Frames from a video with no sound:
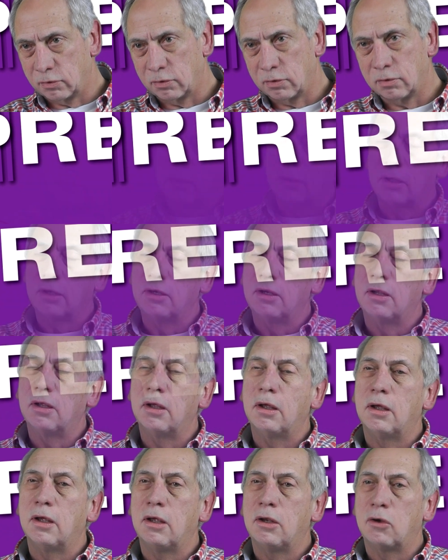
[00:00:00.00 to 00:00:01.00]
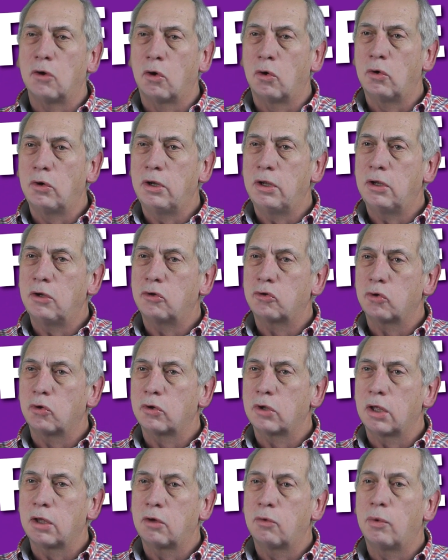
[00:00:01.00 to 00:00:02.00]
Then it only
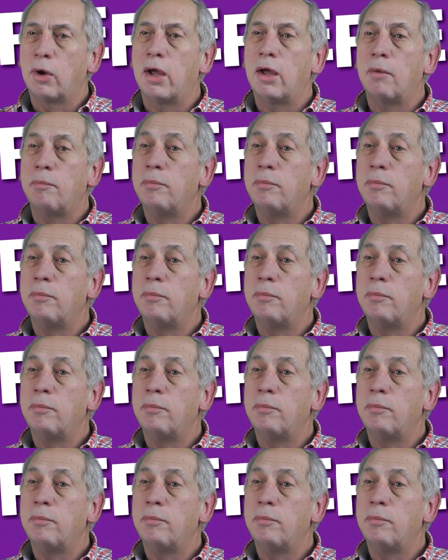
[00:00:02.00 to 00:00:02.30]
should require